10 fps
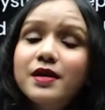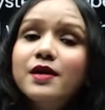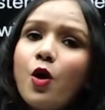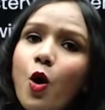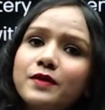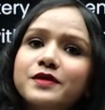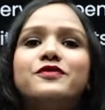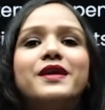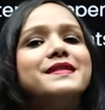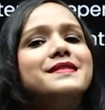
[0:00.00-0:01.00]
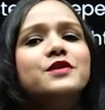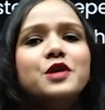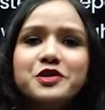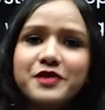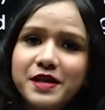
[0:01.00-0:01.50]
all the flights had
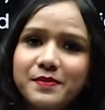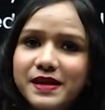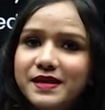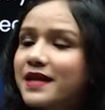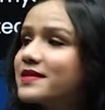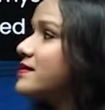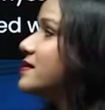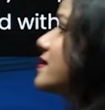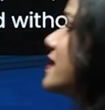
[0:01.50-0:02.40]
already been cancelled,